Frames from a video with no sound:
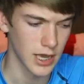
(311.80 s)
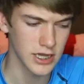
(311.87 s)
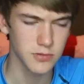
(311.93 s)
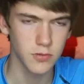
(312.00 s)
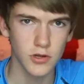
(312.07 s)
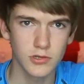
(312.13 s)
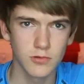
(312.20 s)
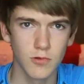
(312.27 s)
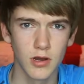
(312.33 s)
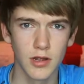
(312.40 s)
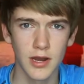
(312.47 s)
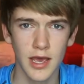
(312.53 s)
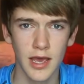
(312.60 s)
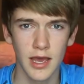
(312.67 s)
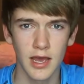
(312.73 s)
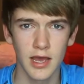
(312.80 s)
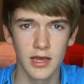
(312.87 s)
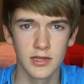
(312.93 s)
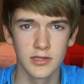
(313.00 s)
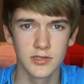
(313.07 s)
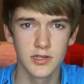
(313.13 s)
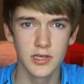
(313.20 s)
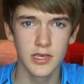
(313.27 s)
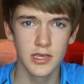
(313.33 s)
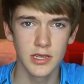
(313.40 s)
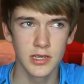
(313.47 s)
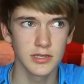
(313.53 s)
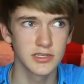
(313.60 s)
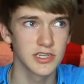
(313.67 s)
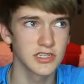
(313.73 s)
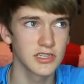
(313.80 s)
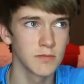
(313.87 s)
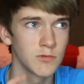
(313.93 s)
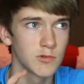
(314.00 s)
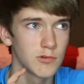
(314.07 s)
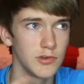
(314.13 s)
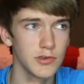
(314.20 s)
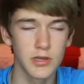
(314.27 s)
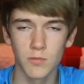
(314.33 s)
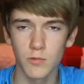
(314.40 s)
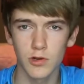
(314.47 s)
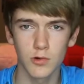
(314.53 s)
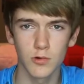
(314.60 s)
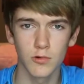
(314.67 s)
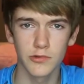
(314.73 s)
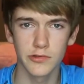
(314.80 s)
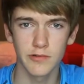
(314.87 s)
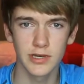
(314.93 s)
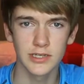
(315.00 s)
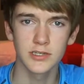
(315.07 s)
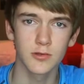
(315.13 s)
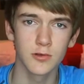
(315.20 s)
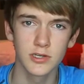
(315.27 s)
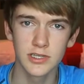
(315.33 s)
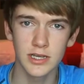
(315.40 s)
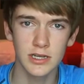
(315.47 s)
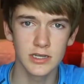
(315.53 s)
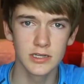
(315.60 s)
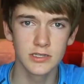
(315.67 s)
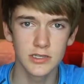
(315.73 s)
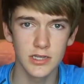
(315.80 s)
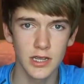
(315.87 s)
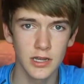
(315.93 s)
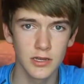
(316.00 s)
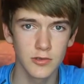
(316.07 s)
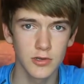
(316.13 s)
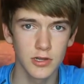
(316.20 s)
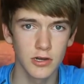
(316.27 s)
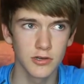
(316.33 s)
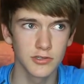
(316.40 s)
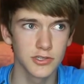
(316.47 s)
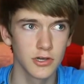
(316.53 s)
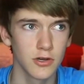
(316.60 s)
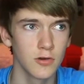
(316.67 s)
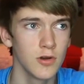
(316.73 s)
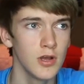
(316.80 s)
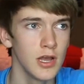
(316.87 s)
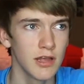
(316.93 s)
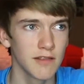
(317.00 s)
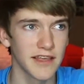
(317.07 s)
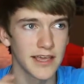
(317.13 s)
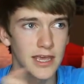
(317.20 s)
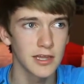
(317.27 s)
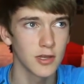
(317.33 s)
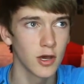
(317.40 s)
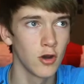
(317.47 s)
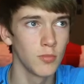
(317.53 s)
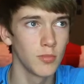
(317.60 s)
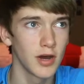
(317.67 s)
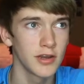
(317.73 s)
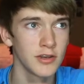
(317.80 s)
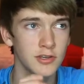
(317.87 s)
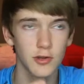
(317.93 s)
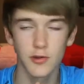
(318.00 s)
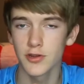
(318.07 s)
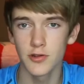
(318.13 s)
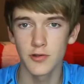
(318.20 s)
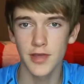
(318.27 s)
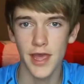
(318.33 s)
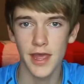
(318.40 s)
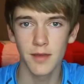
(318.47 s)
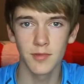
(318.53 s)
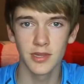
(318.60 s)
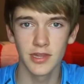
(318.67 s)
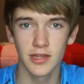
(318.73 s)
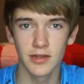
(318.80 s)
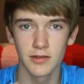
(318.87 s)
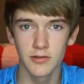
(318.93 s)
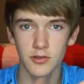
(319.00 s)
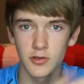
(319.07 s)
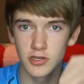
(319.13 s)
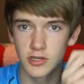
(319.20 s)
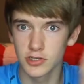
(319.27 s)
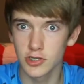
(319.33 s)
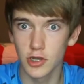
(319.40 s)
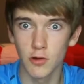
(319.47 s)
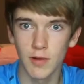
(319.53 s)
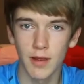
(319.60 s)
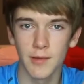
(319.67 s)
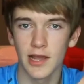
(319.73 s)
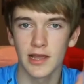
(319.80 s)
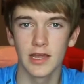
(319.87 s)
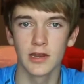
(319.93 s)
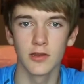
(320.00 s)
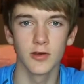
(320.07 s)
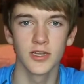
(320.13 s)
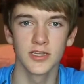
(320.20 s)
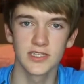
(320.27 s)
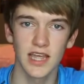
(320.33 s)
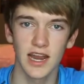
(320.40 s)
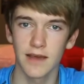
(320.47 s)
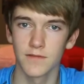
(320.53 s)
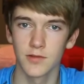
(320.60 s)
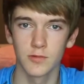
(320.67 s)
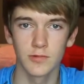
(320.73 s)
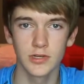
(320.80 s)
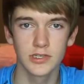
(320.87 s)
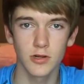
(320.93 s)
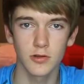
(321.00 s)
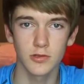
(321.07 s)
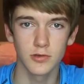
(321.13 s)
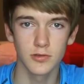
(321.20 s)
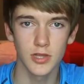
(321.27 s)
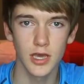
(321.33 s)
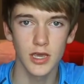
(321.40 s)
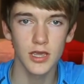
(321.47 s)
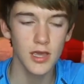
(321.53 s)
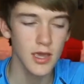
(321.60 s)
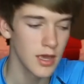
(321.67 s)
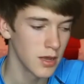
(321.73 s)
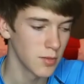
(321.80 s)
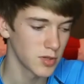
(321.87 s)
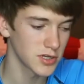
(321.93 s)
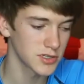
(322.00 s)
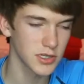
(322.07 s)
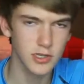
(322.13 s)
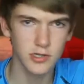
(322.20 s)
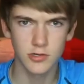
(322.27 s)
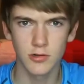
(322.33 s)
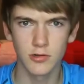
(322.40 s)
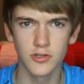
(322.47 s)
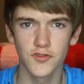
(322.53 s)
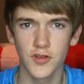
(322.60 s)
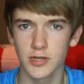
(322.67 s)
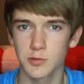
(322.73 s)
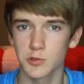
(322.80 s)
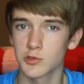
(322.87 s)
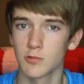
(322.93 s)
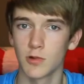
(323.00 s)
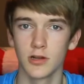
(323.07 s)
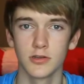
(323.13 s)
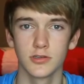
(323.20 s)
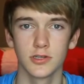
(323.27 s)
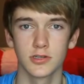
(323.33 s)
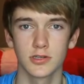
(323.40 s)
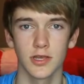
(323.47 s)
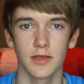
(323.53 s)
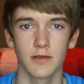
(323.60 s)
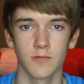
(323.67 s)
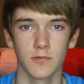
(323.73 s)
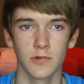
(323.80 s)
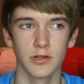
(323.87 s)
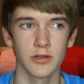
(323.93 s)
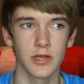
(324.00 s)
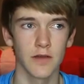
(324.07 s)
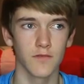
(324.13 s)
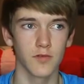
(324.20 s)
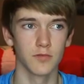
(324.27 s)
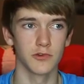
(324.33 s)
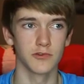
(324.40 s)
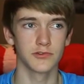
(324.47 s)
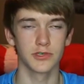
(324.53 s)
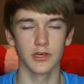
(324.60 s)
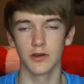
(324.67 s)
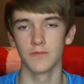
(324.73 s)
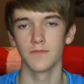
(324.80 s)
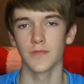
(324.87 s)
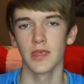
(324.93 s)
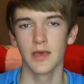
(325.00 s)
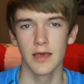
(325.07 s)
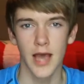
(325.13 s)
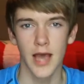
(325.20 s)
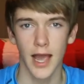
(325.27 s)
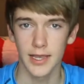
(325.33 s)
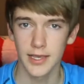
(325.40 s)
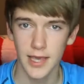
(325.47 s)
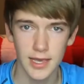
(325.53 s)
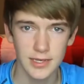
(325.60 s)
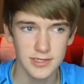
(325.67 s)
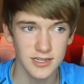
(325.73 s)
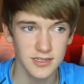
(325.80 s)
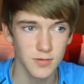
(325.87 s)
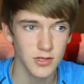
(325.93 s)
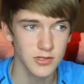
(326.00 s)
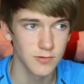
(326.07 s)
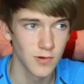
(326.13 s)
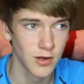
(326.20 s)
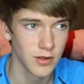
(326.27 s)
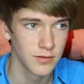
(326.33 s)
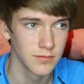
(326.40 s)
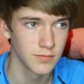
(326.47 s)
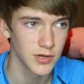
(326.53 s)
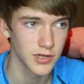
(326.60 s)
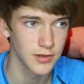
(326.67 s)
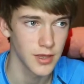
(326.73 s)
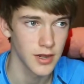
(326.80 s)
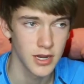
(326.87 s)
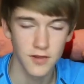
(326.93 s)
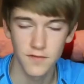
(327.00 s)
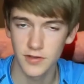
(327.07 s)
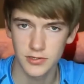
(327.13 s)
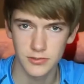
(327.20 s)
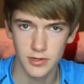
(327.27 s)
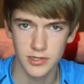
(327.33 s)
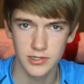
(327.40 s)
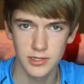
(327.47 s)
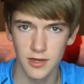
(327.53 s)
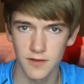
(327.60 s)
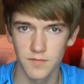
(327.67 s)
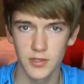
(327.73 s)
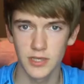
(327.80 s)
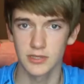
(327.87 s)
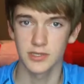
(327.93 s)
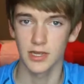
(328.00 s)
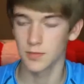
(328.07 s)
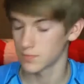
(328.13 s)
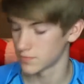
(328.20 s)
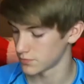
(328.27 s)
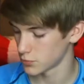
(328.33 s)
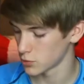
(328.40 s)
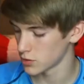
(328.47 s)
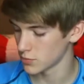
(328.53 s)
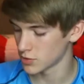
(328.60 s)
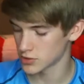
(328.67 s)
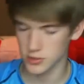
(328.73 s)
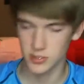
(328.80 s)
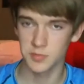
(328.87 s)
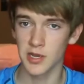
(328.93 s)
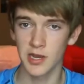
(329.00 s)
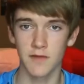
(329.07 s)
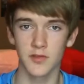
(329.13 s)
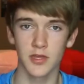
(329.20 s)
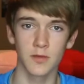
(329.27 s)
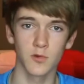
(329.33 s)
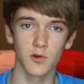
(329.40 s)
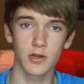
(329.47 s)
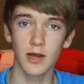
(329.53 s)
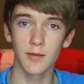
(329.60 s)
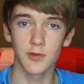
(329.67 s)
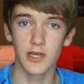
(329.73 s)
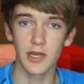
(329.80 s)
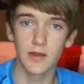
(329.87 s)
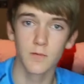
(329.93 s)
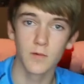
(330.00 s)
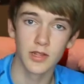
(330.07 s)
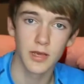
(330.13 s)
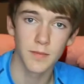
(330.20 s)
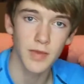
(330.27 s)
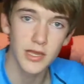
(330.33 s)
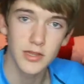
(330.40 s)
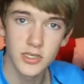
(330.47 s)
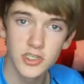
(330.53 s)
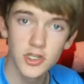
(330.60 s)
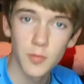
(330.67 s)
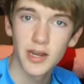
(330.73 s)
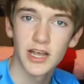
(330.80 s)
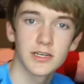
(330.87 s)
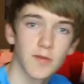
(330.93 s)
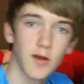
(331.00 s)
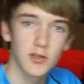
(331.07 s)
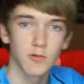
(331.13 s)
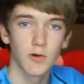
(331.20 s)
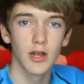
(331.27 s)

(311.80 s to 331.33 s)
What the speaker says: Xbox One has the system where you can record the last 30 seconds, and you can also like hit the home button during your game, and then you can just go right back into it instead of having to restart the whole thing. Plus, the controllers for Xbox One are just like really comfortable, so I guess Xbox One, but they need to fix all the stuff because they pretty much just made everything more complicated when they made the stupid Xbox